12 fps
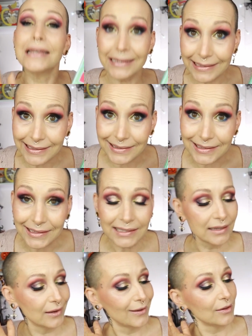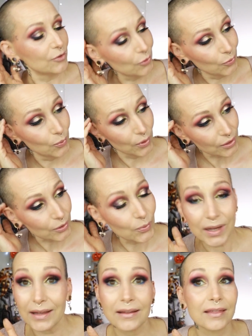easy to work
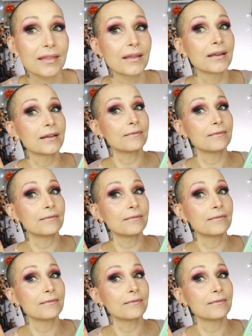with